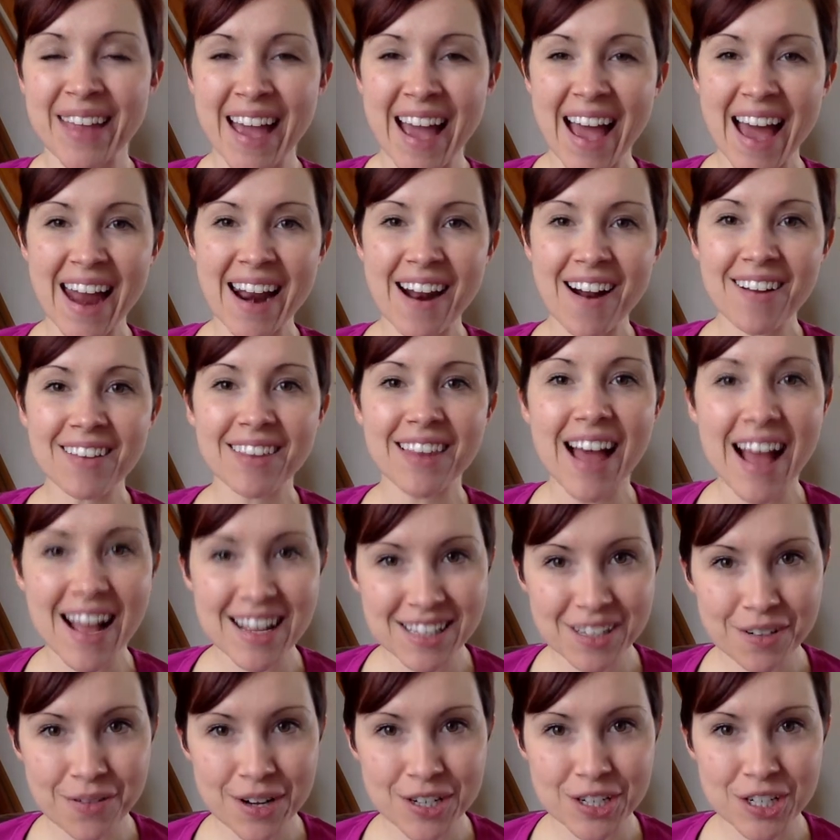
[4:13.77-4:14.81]
And our
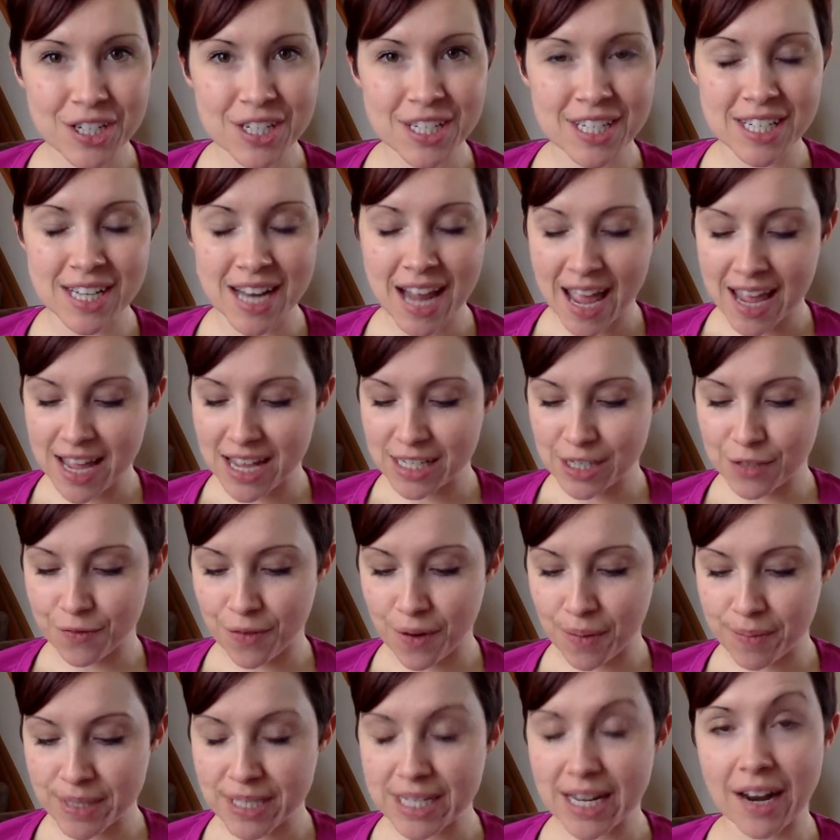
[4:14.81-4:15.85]
last question today is
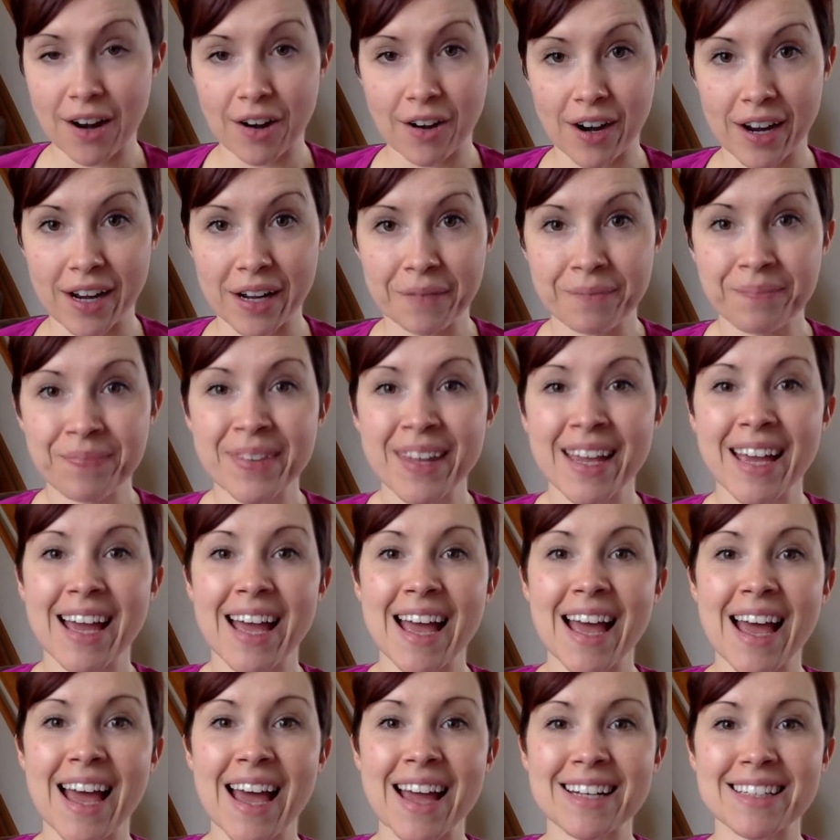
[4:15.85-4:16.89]
from Terry.
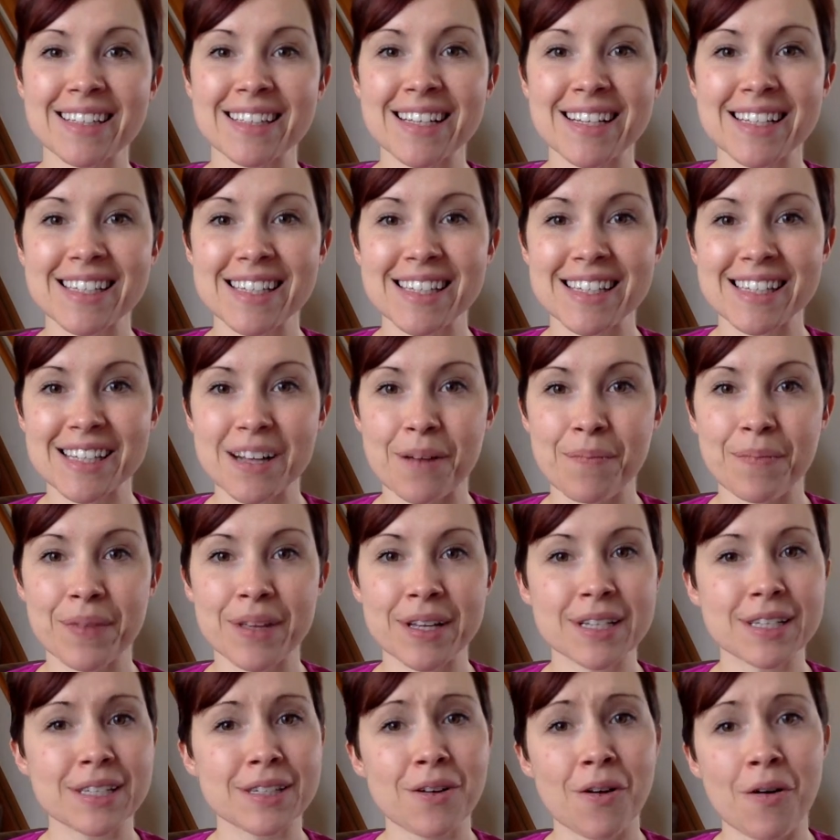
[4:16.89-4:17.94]
And this is
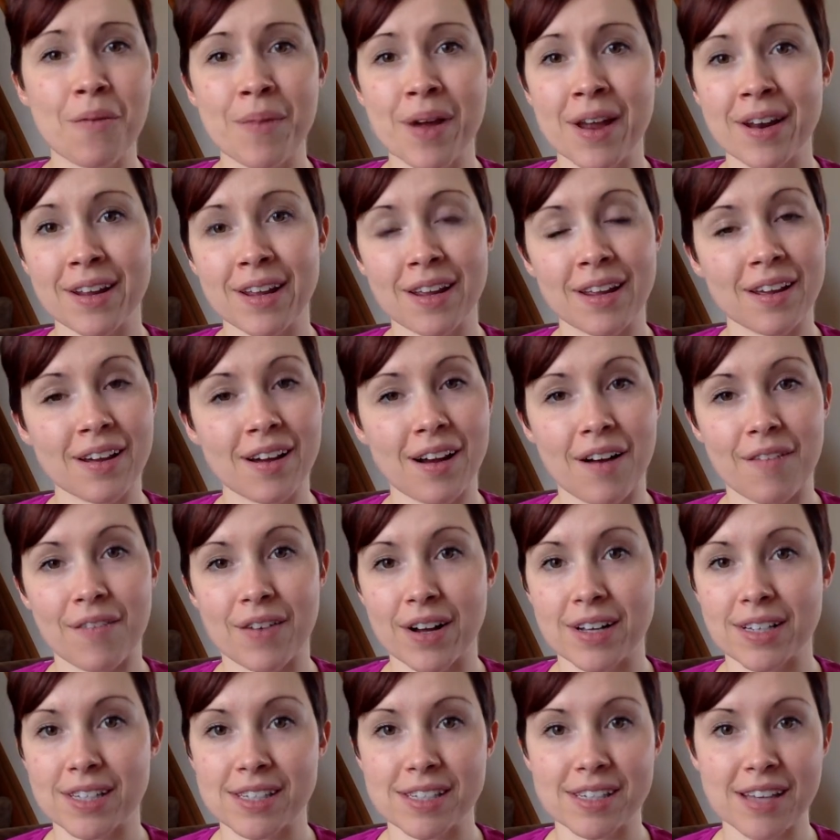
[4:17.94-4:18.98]
something so many of
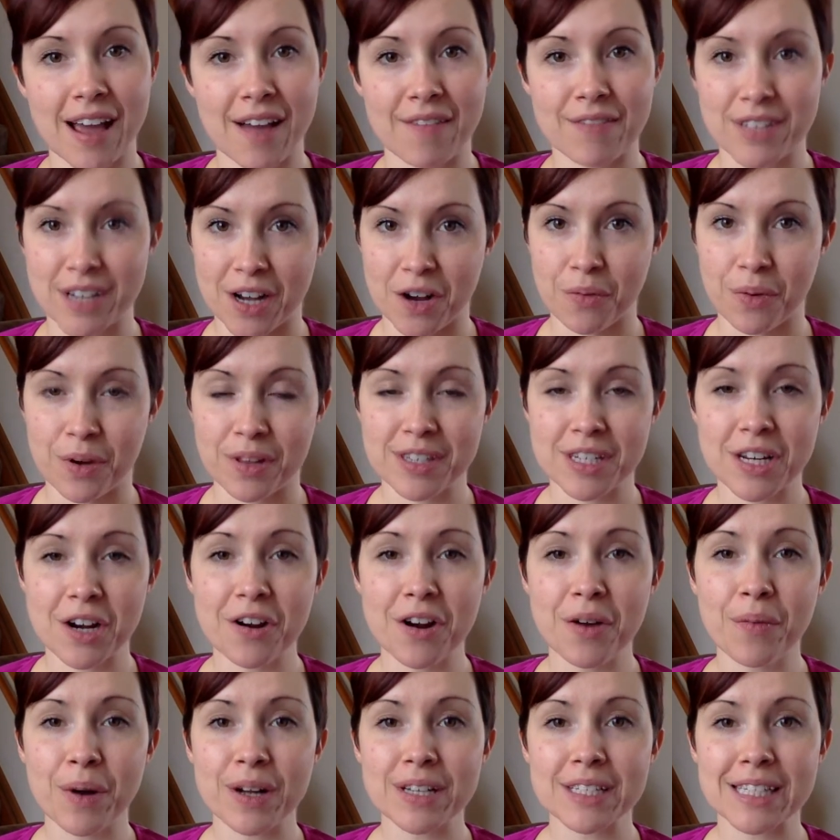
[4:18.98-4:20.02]
us have dealt with.
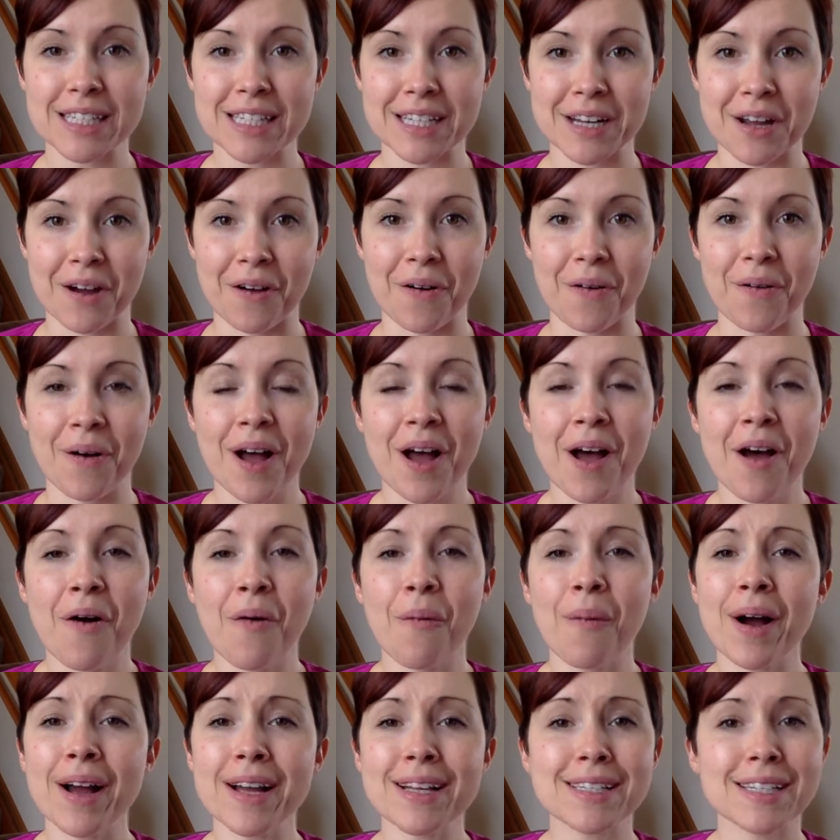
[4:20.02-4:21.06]
Terry wants to know,
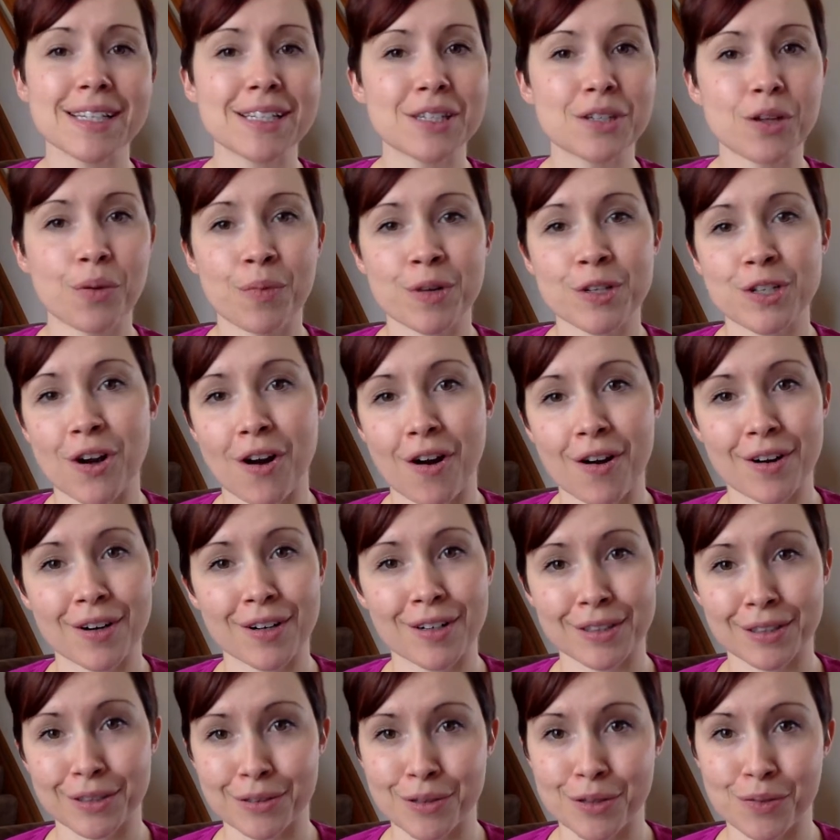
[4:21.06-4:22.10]
why is it so much harder
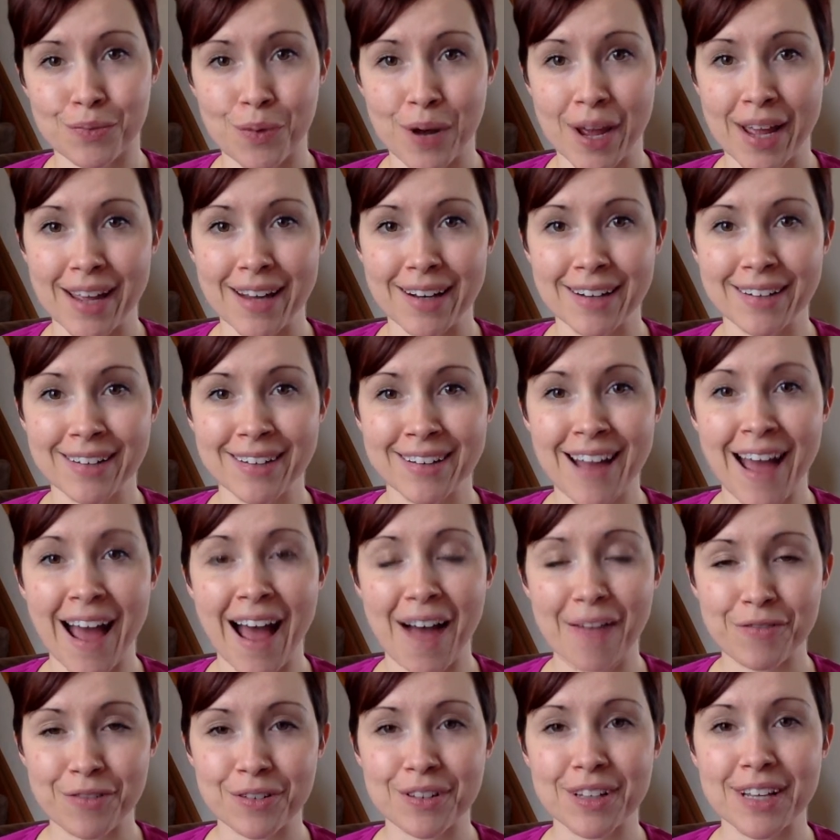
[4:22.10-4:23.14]
to lose weight
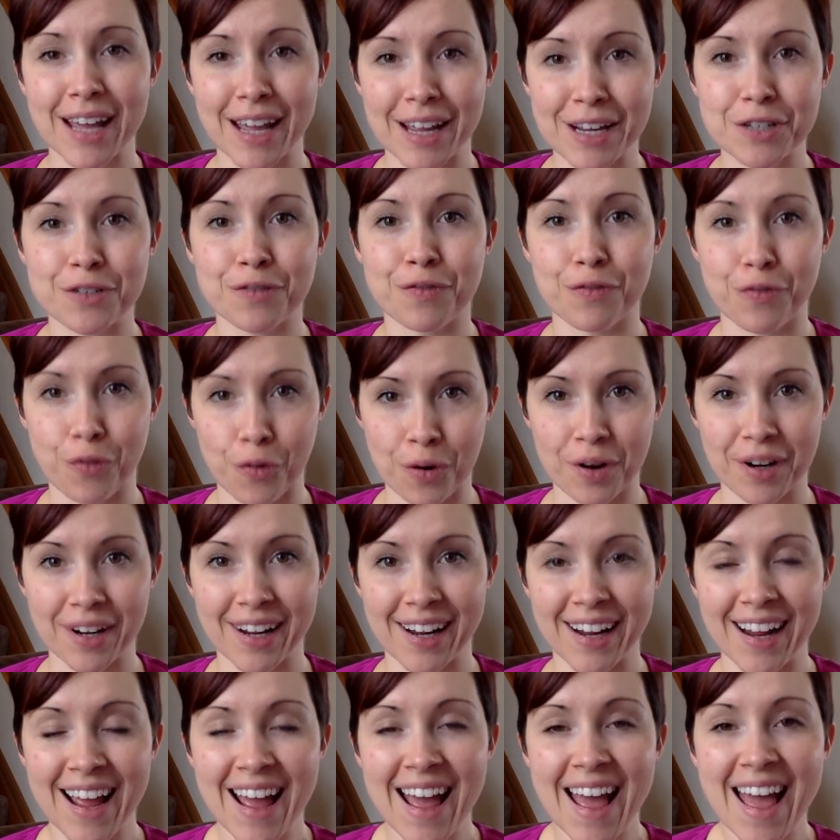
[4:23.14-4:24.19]
after the age of
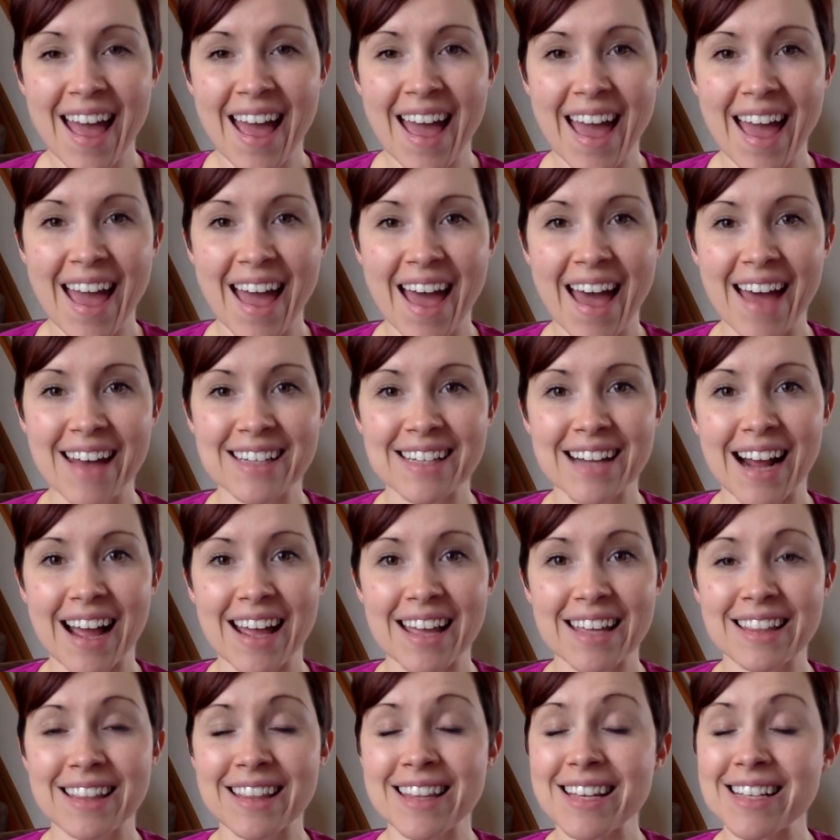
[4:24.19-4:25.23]
40? And
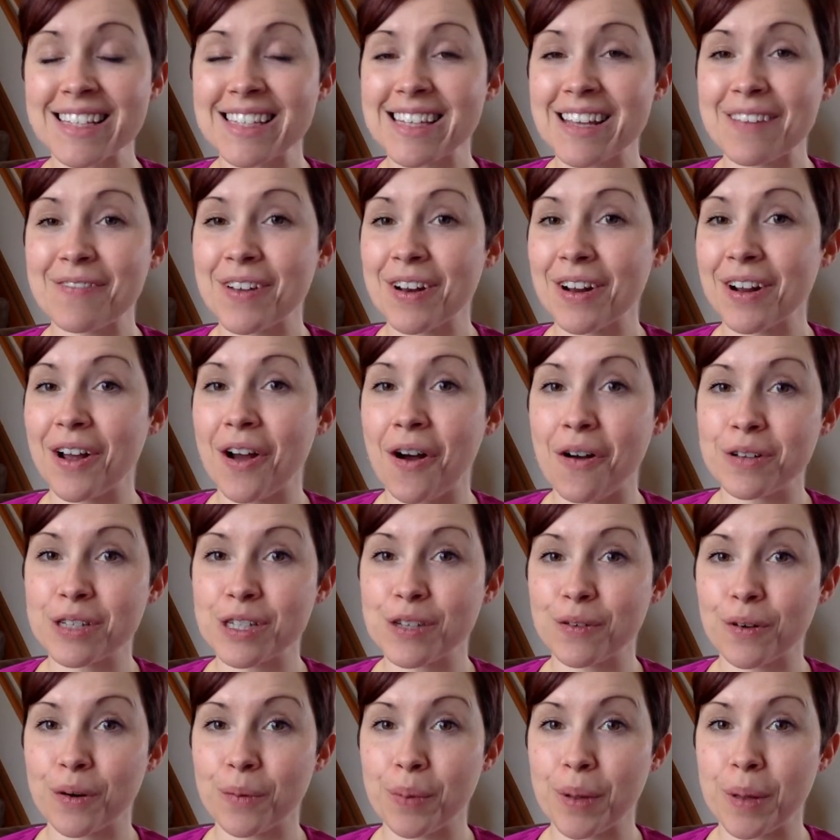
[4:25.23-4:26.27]
this even
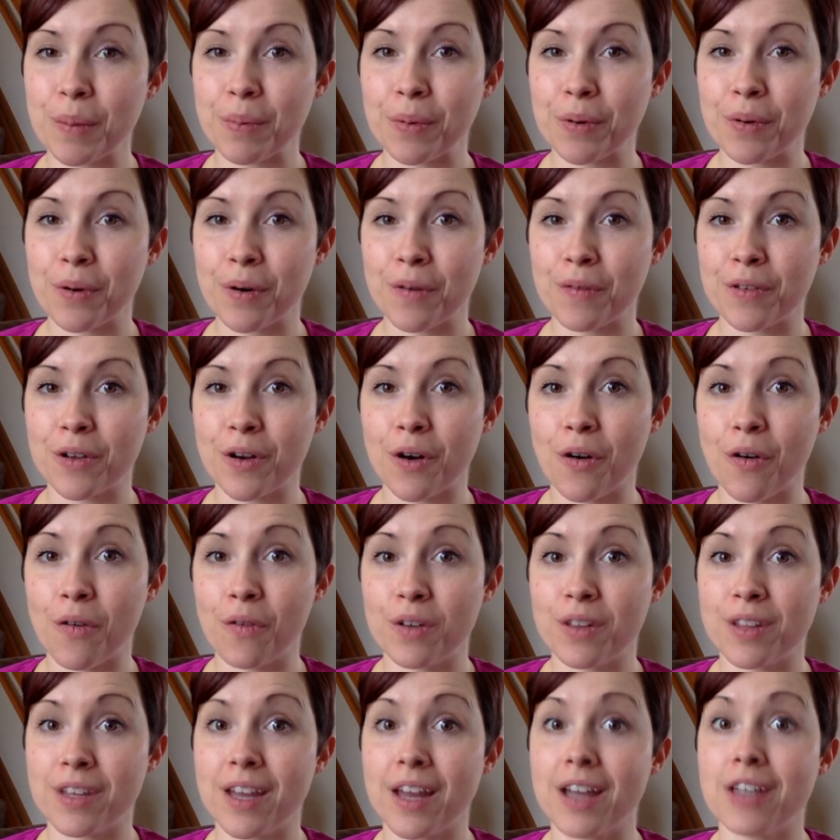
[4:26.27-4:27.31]
goes for people who are
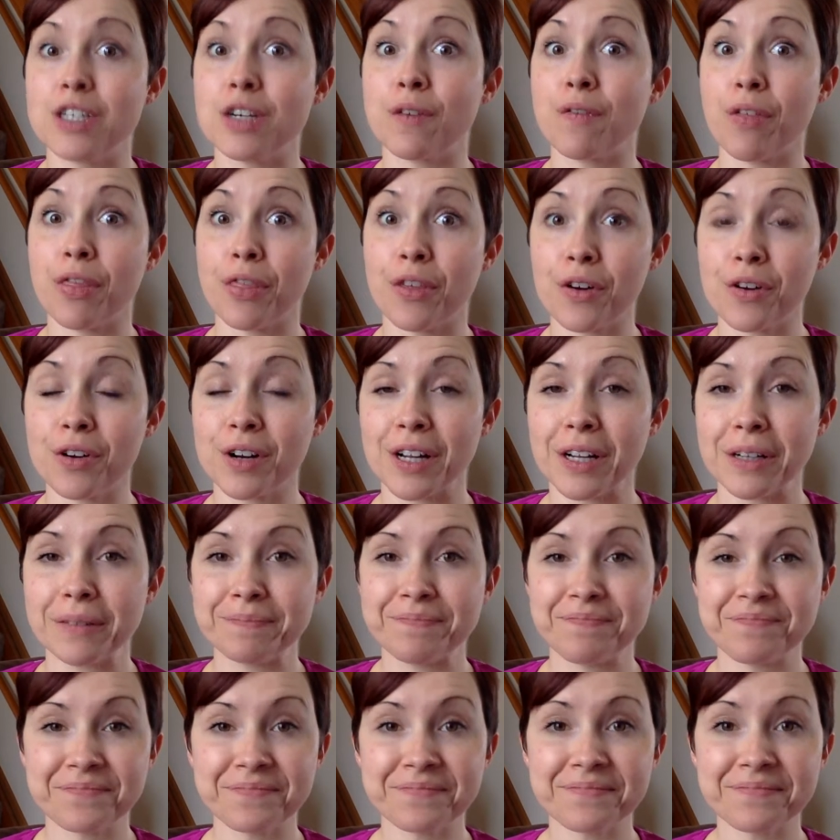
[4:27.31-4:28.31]
over the age of 30,